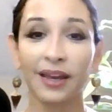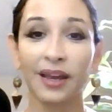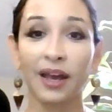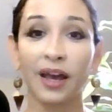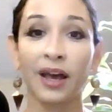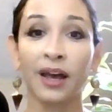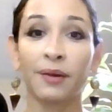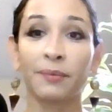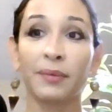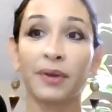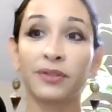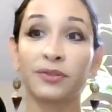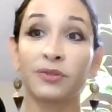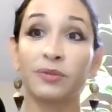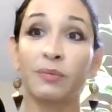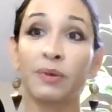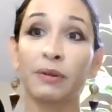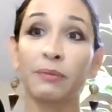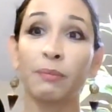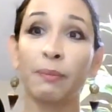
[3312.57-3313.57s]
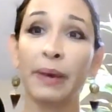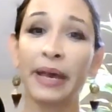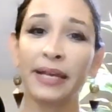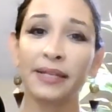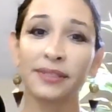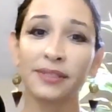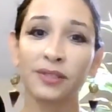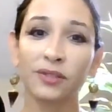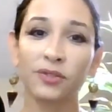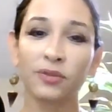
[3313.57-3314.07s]
I'll do my best
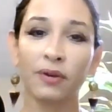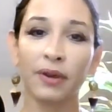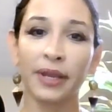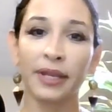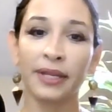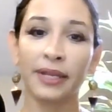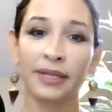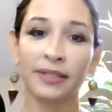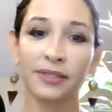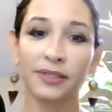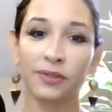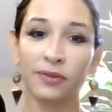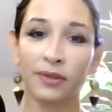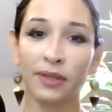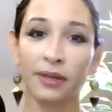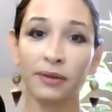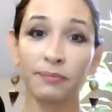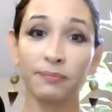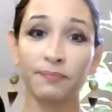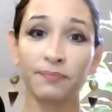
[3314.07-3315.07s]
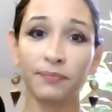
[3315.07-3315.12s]
to try and answer them.